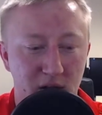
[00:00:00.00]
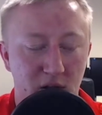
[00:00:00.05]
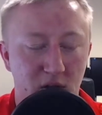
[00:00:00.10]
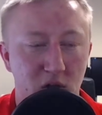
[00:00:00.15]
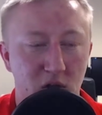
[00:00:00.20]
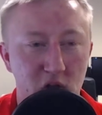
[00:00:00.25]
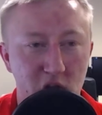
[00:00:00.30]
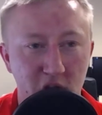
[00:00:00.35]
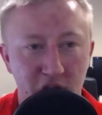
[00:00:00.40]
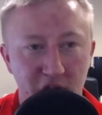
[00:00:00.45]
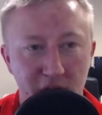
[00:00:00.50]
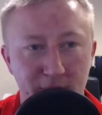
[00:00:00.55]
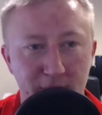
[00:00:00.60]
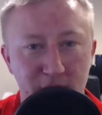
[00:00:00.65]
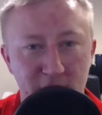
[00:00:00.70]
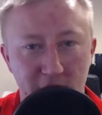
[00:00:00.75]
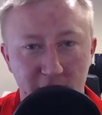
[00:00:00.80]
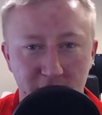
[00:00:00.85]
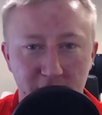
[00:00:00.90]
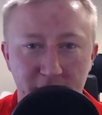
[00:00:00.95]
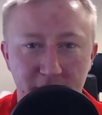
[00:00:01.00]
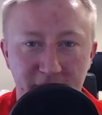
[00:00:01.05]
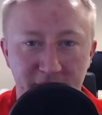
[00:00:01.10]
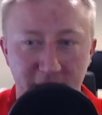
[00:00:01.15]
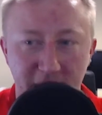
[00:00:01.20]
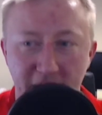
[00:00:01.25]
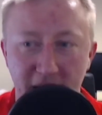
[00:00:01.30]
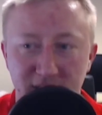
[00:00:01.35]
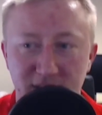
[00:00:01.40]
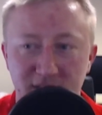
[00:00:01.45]
look at the objective
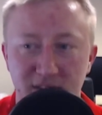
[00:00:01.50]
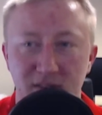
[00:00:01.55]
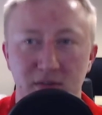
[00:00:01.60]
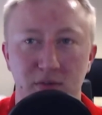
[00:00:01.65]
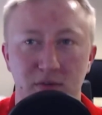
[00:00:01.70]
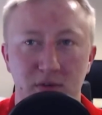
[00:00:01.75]
facts,